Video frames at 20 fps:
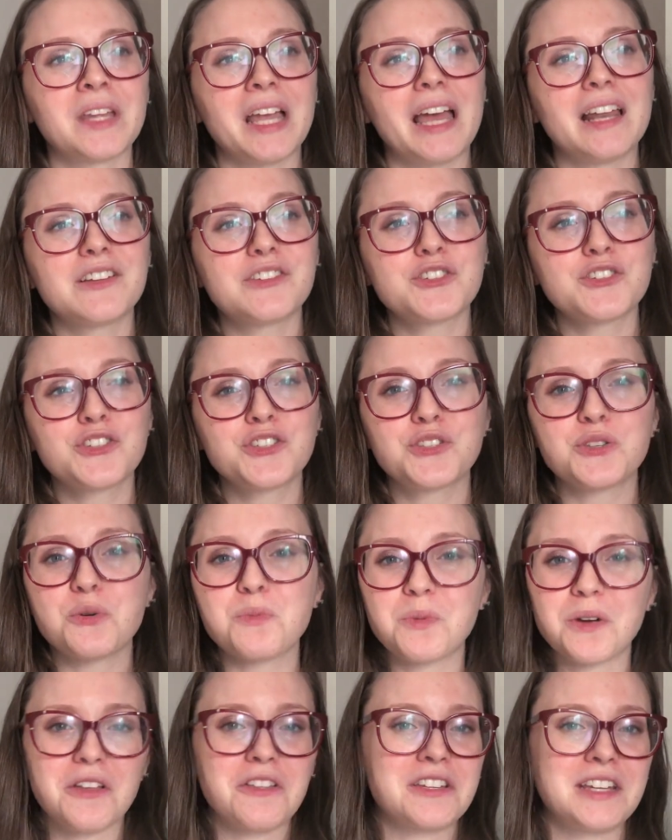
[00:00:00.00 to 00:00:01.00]
And it's just
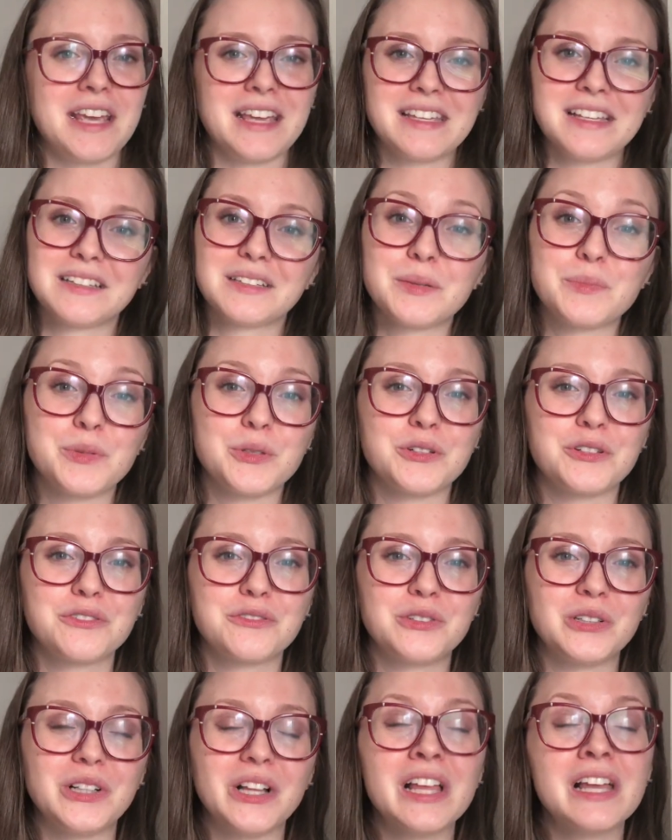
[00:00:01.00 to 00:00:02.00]
so breathtakingly
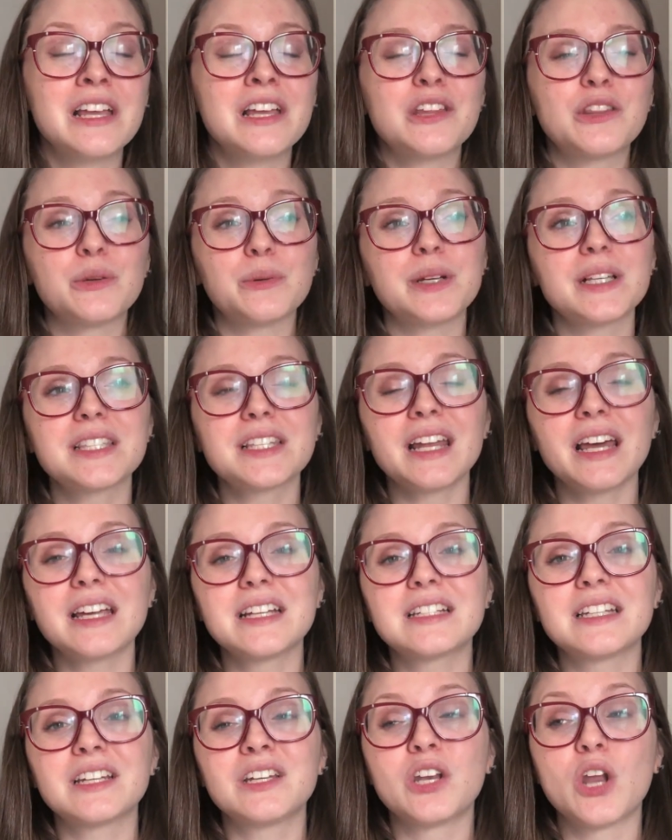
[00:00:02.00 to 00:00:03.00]
beautiful. The reason
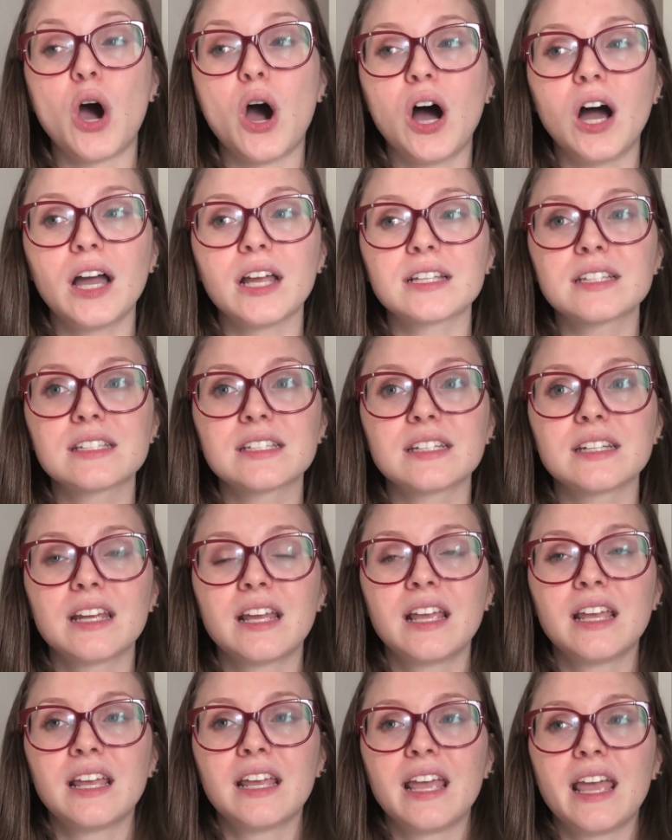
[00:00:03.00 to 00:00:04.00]
I did not
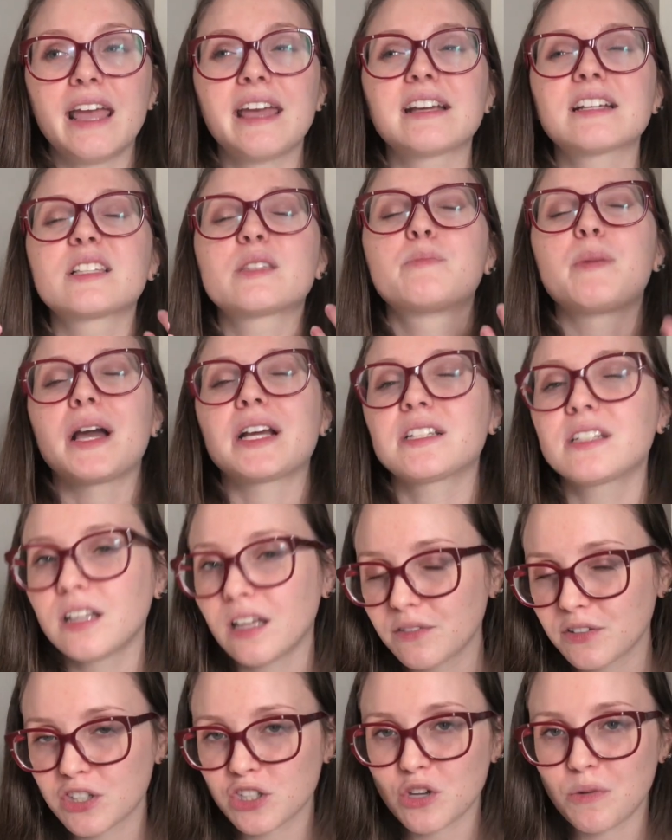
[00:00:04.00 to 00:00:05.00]
expect to
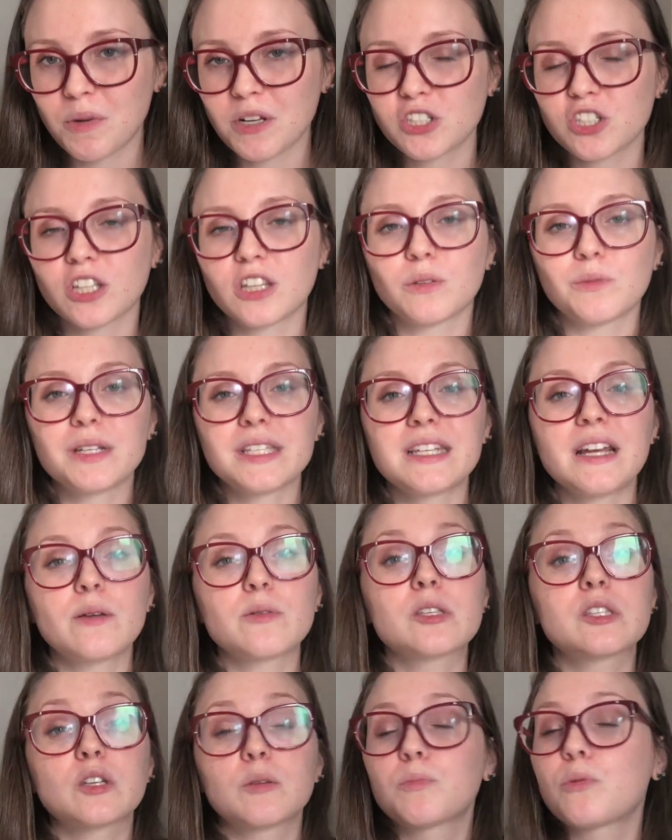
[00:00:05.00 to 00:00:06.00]
love it so much, like the reason I
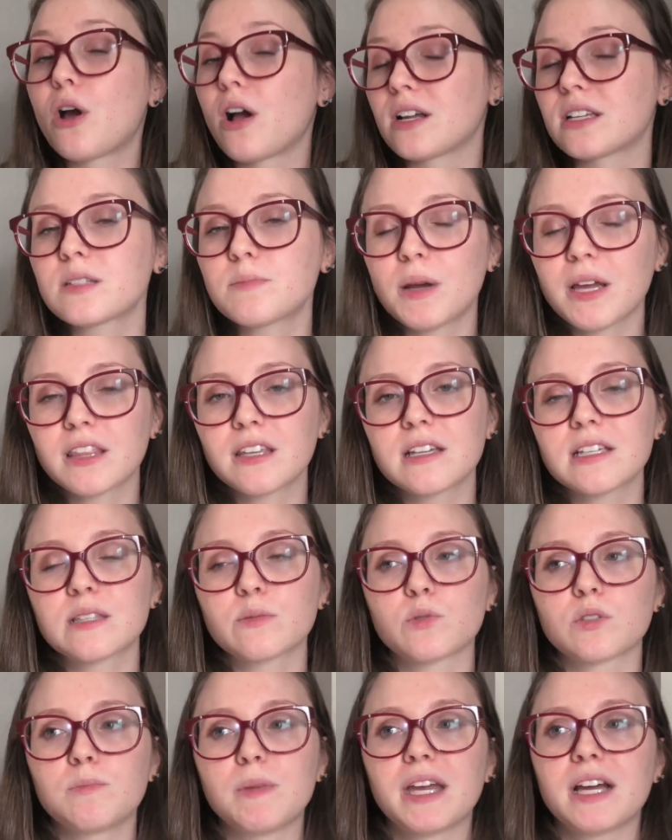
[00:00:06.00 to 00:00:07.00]
was surprised by
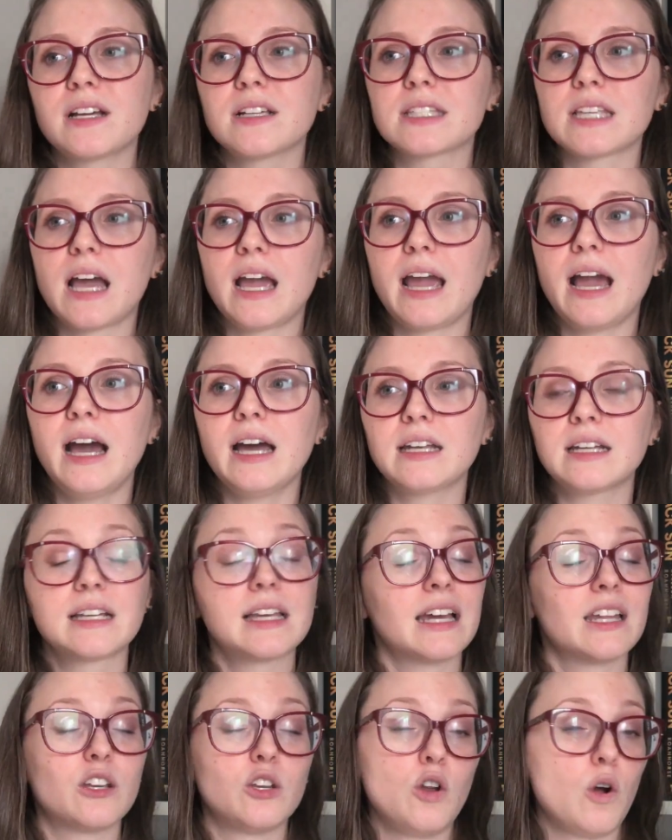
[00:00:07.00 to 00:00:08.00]
this, was because I had,
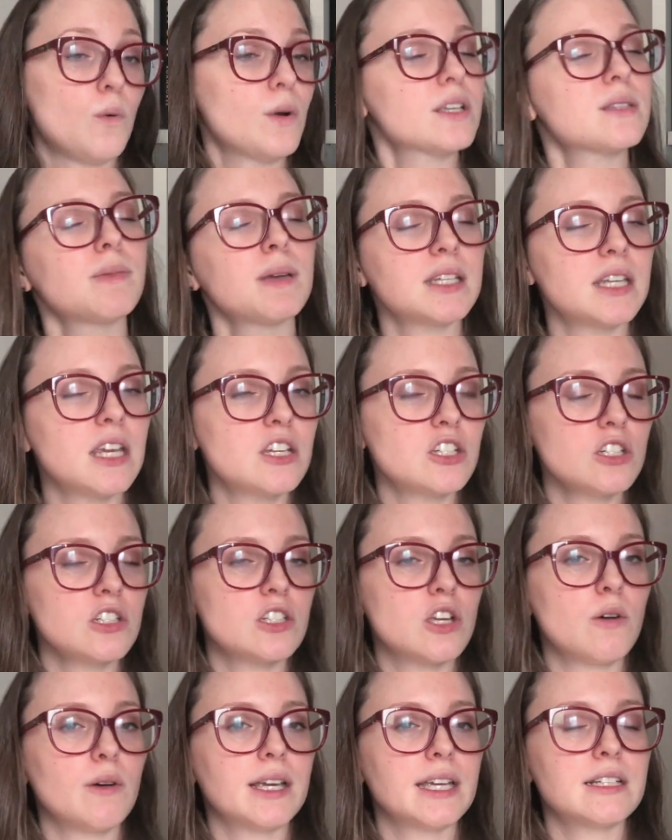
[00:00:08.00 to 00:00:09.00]
again, no
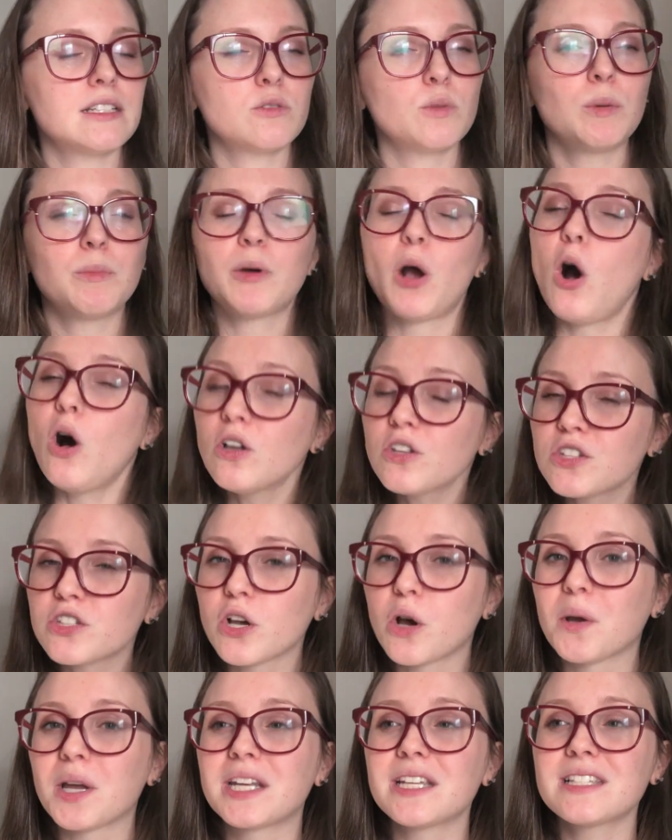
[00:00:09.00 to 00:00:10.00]
expectations going into it, but
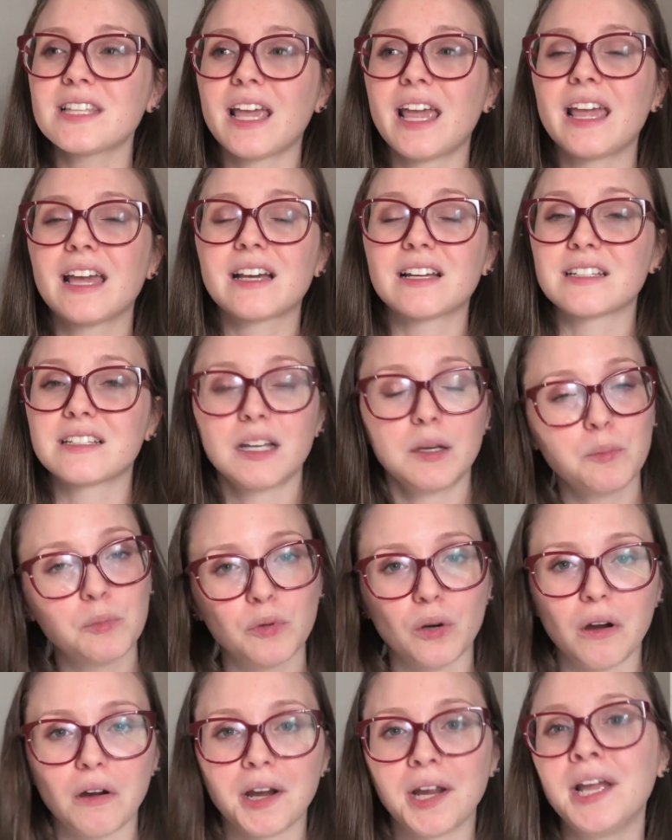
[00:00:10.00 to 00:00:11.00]
also it is a
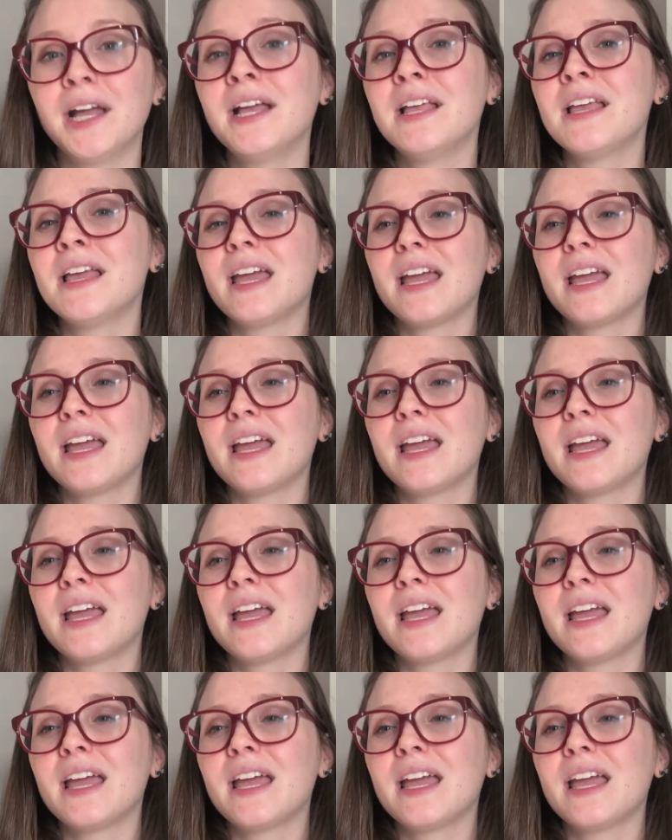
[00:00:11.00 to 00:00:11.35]
contemporary.